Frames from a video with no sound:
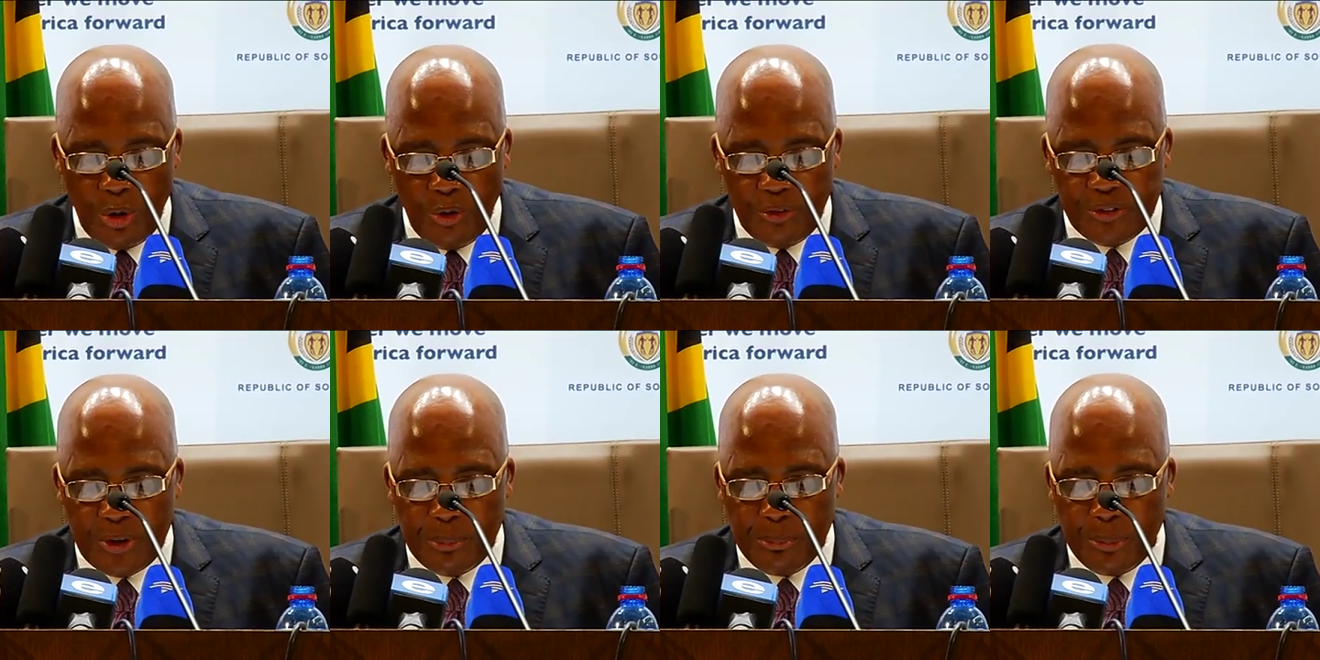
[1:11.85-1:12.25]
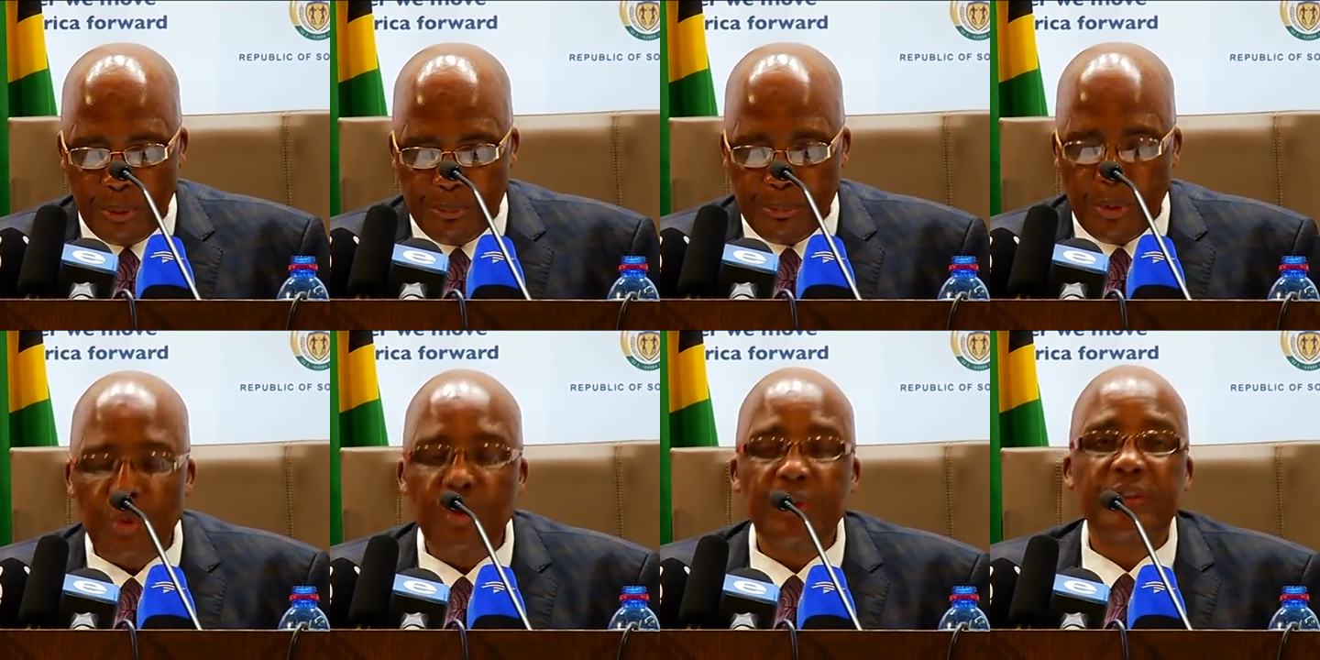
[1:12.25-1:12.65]
of the
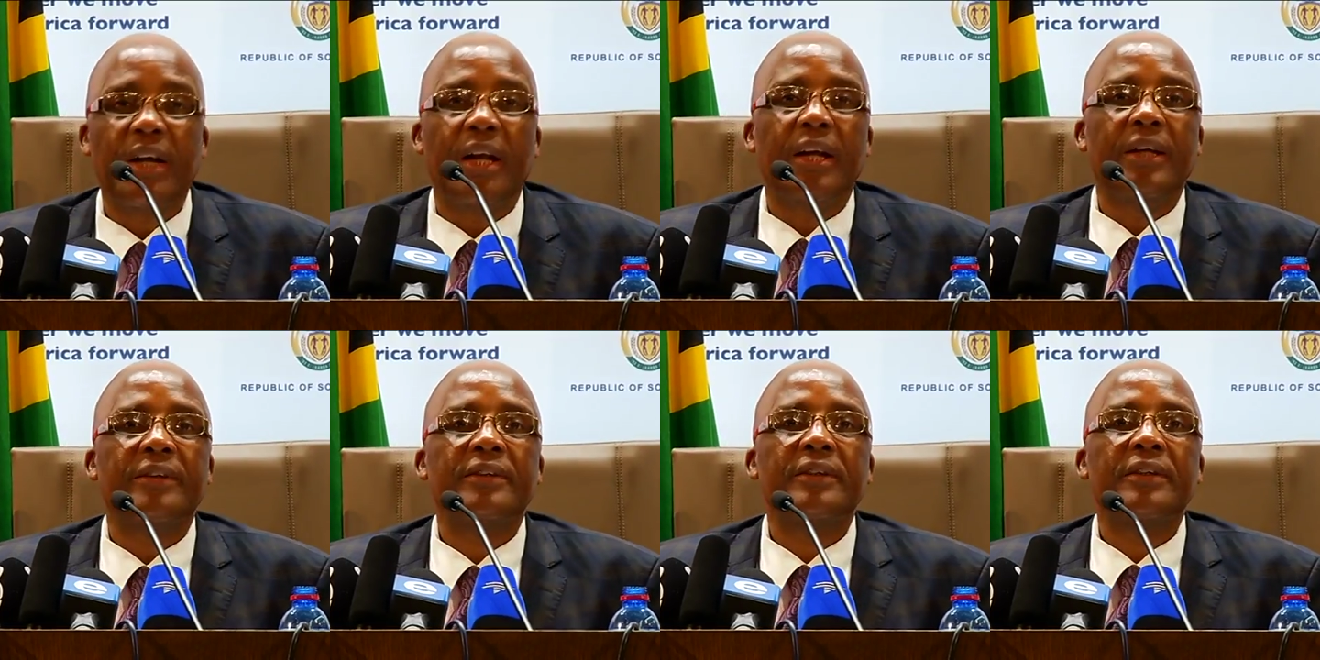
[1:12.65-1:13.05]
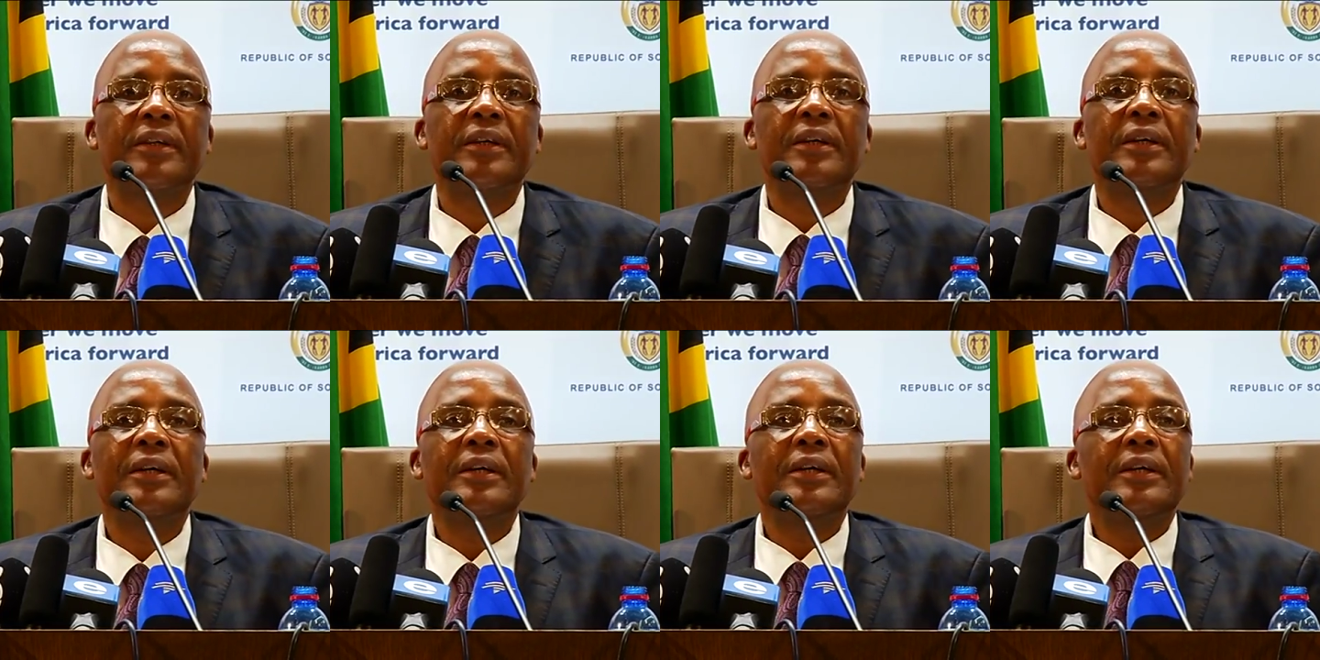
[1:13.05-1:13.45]
proposals
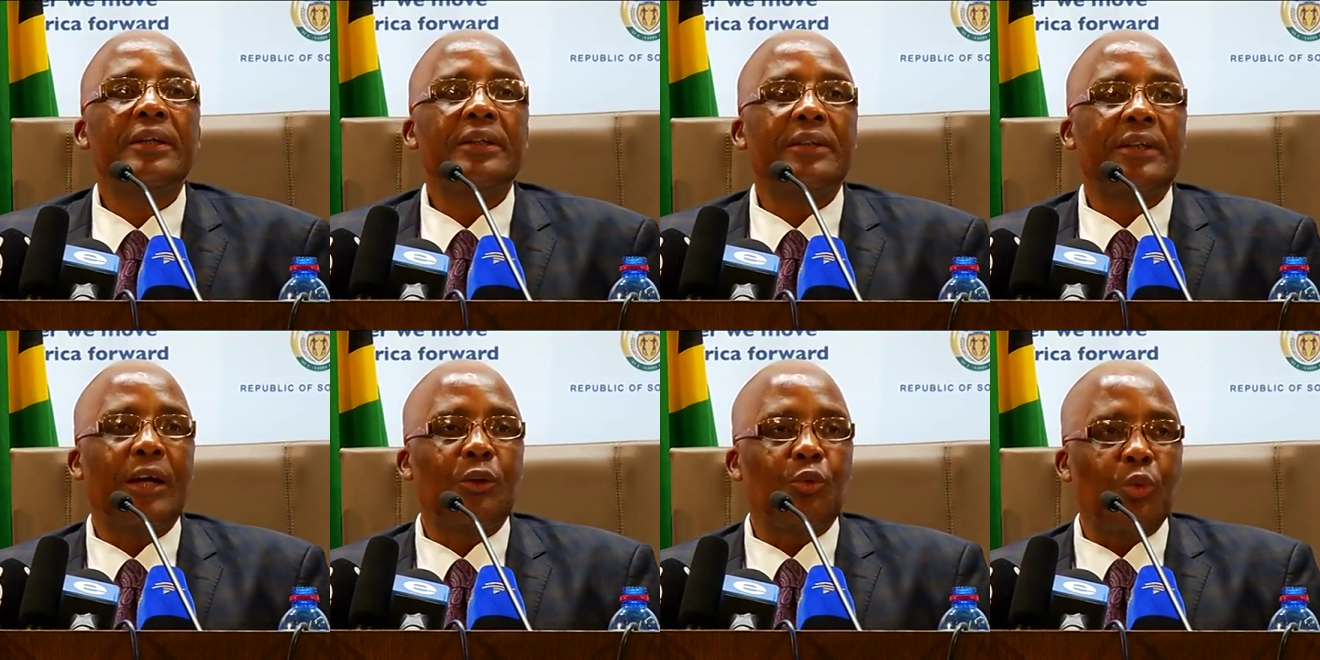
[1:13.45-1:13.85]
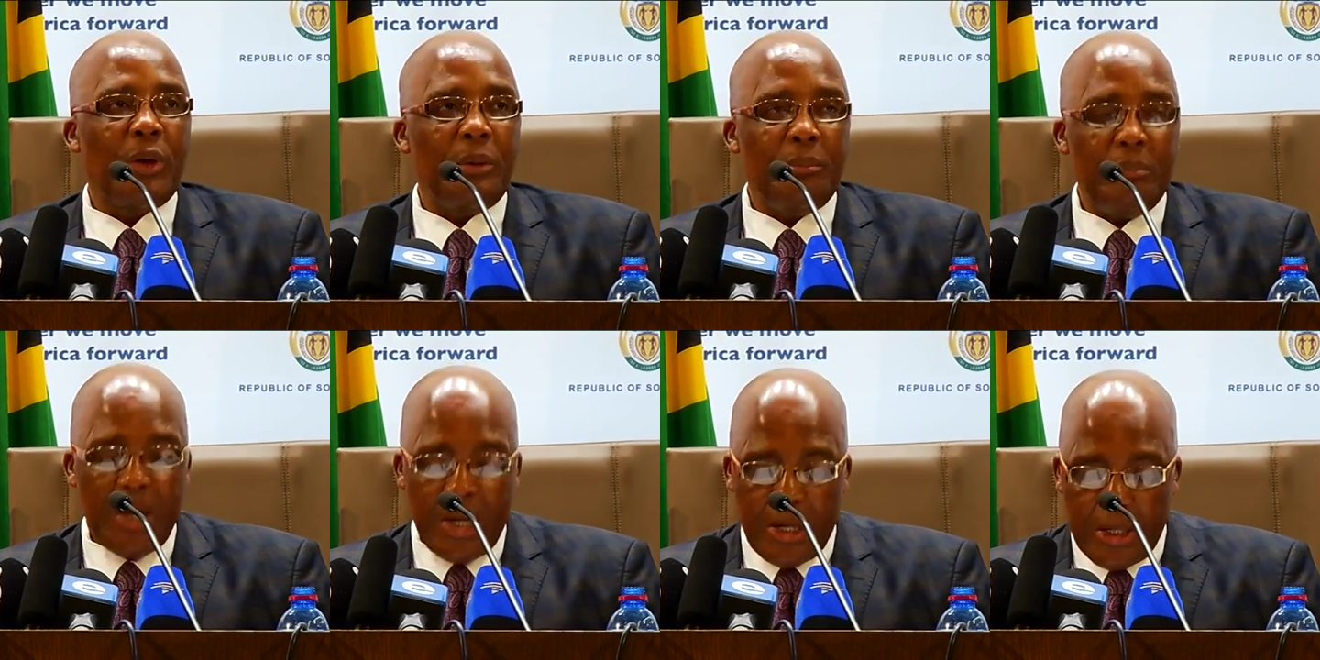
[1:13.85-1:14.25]
that were
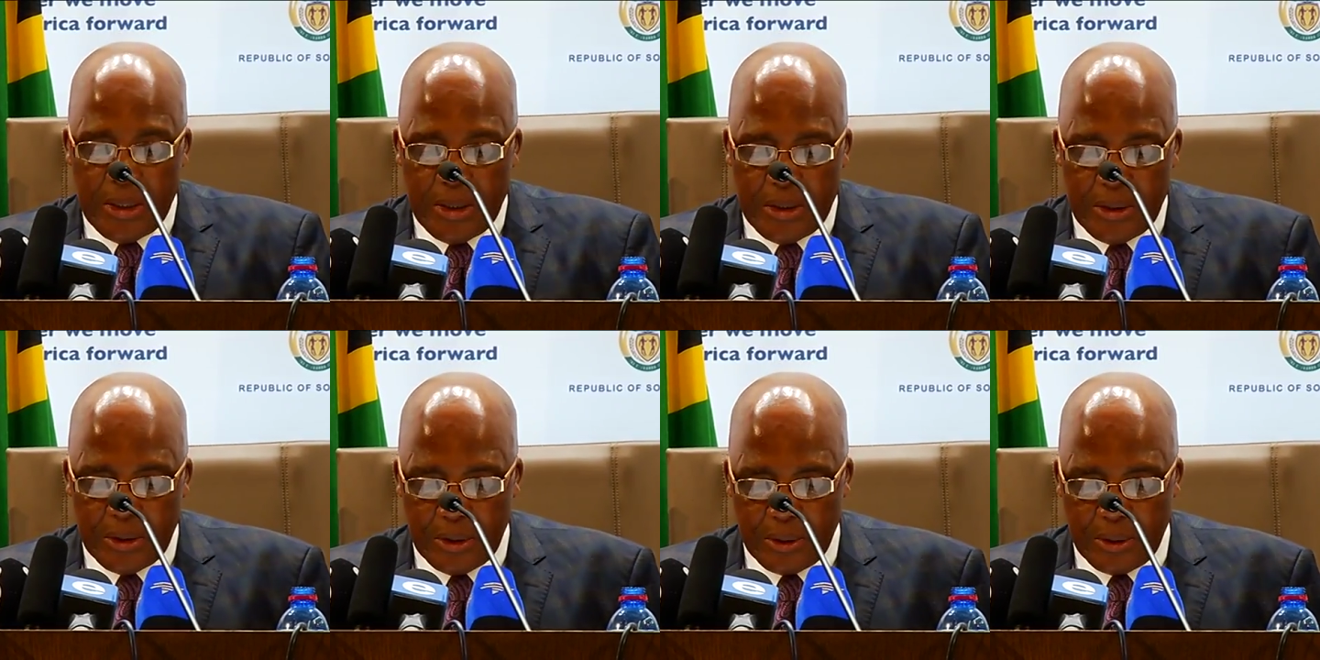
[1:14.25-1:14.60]
made